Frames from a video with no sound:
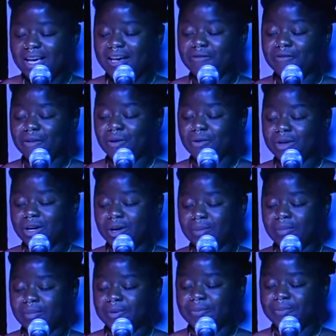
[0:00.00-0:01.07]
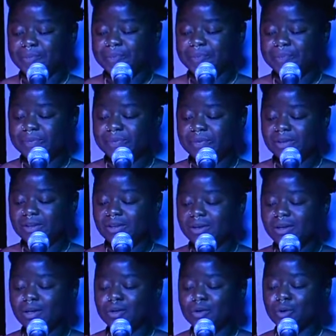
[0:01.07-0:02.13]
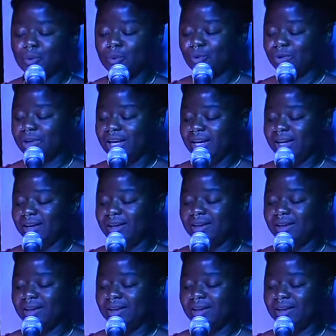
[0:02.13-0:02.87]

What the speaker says: It felt numb. No warning